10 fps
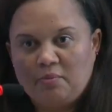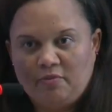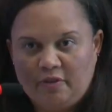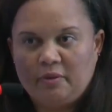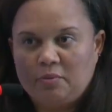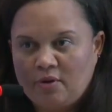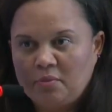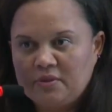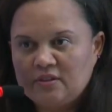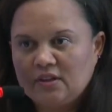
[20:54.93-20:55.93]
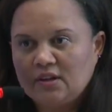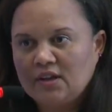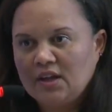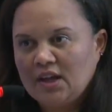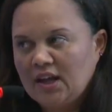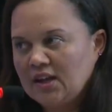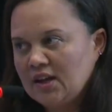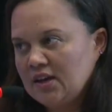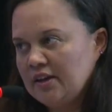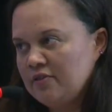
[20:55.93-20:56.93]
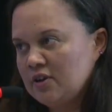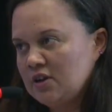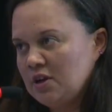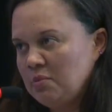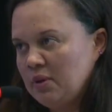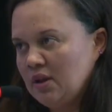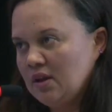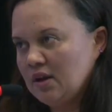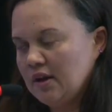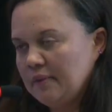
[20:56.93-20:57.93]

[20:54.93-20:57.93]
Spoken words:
very promising and can definitely be